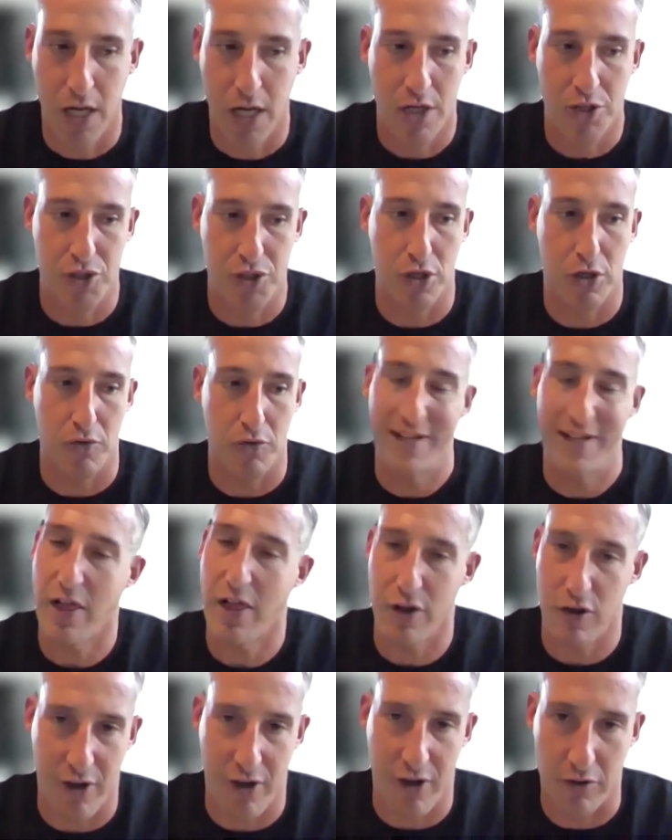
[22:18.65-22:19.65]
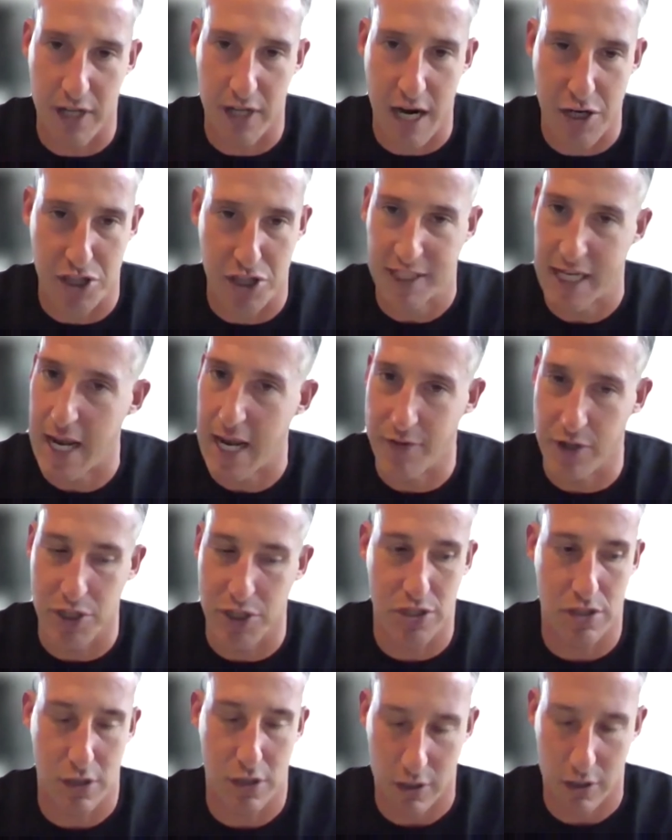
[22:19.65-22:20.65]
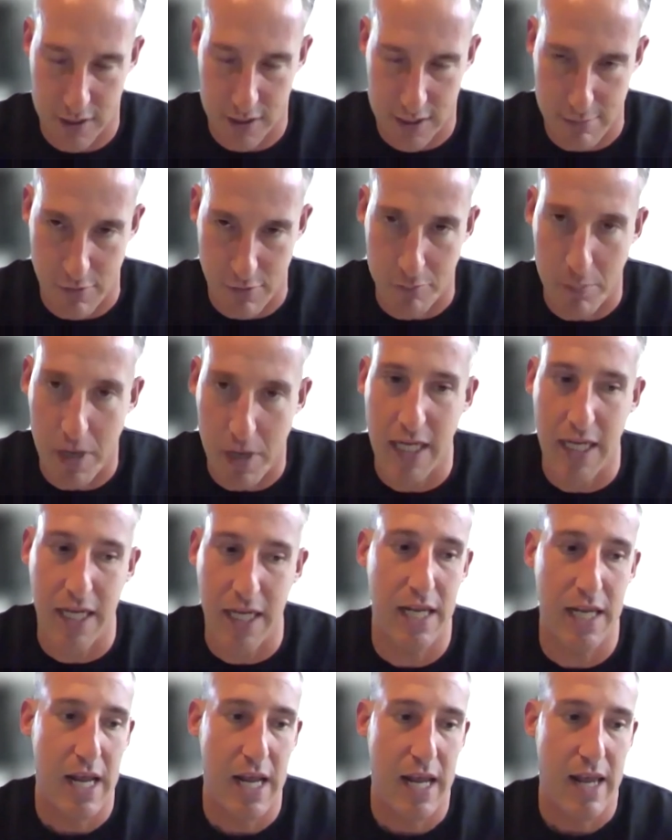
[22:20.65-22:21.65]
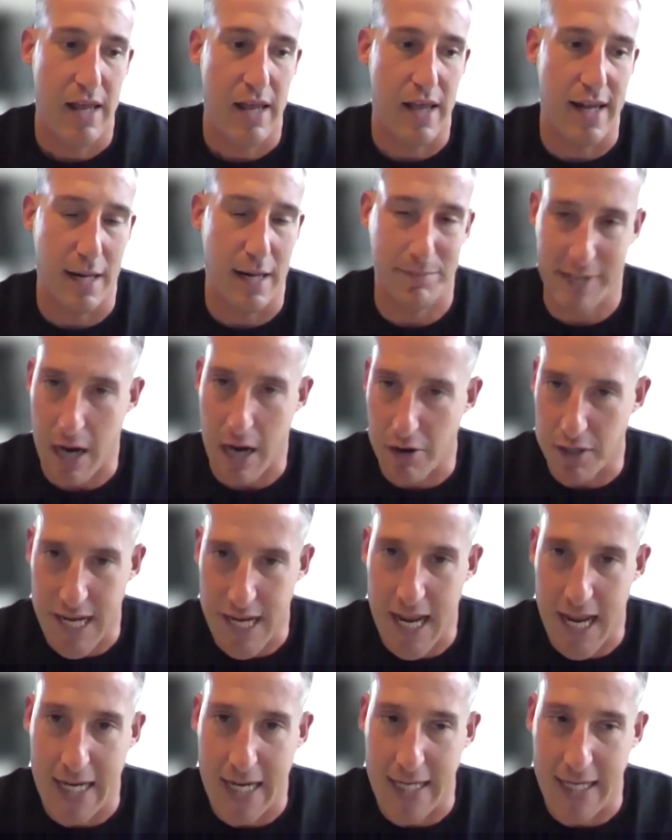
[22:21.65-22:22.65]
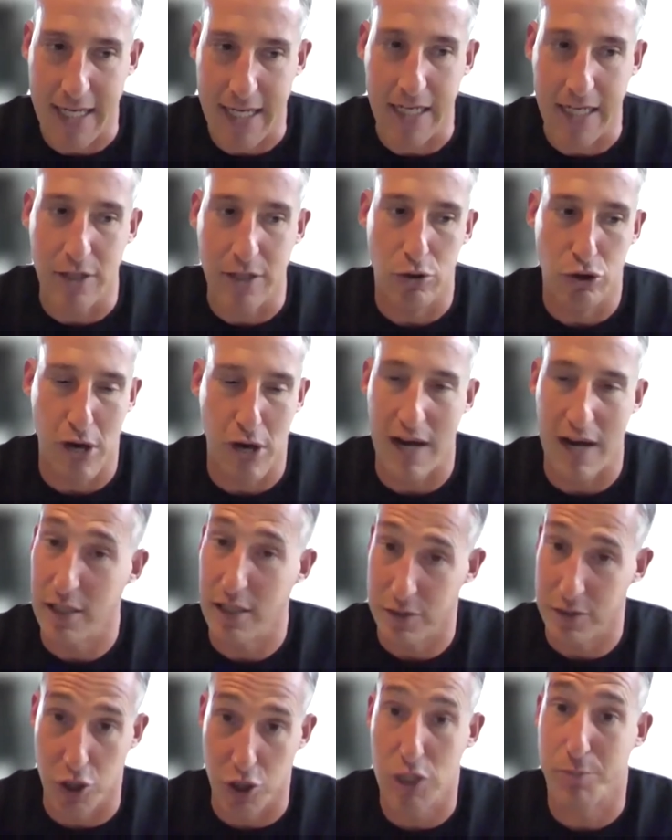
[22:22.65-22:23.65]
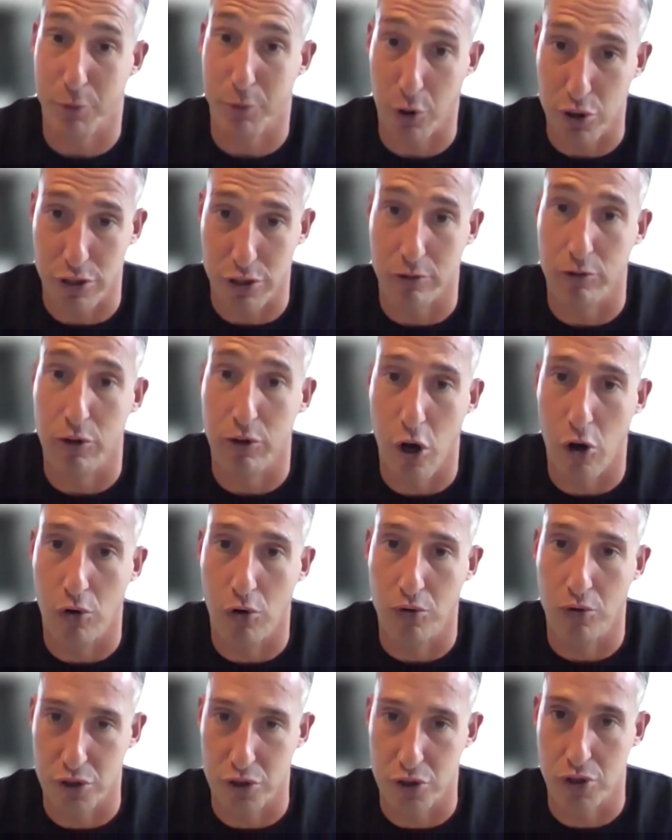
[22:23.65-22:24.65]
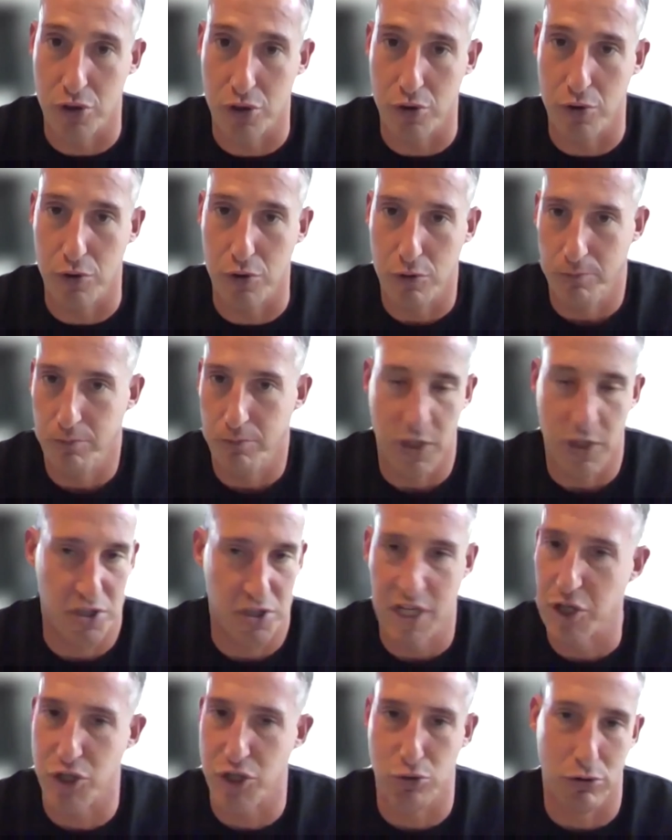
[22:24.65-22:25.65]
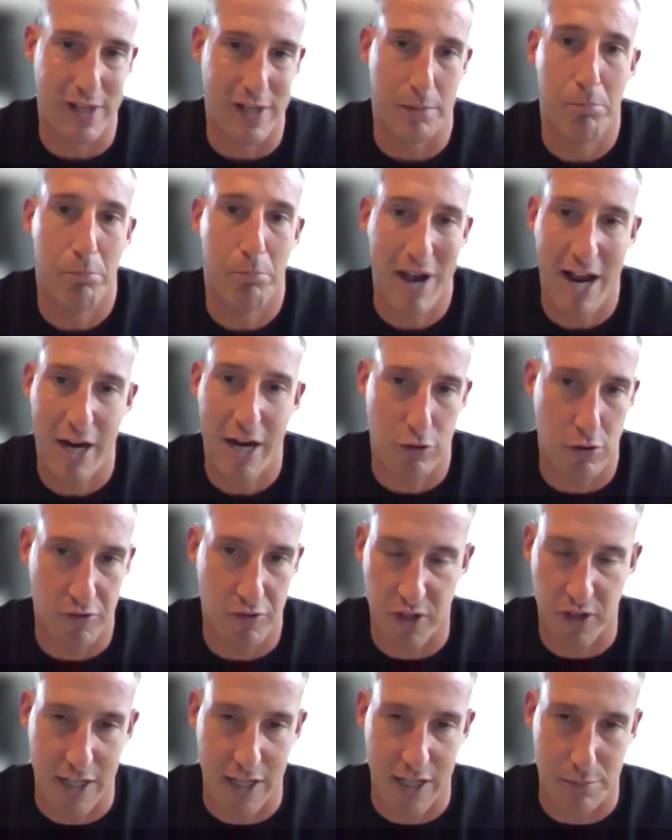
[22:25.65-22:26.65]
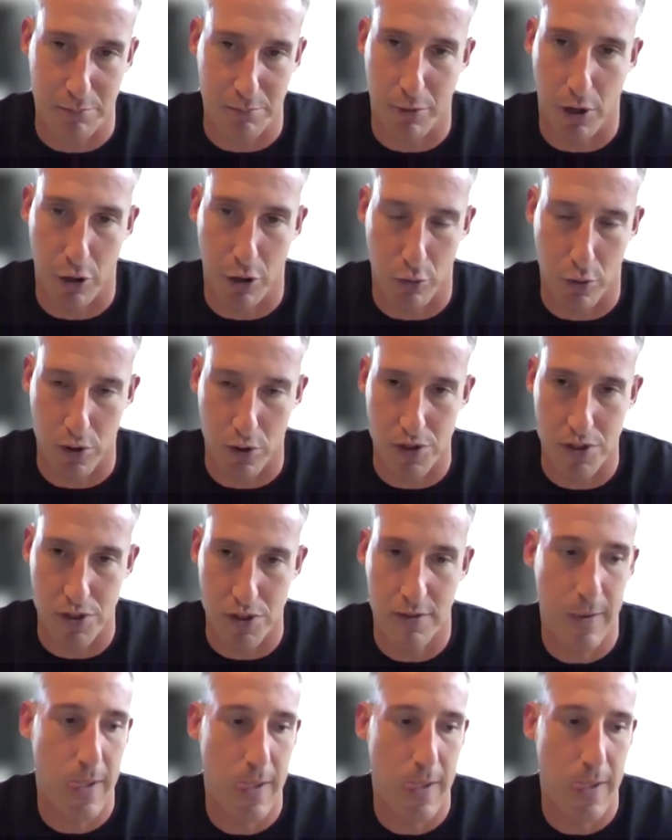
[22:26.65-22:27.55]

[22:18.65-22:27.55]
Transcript: So the Dalio Foundation gave us a good sum of money, and I'm down in Haiti trying to disperse loans to essential microfinance borrowers.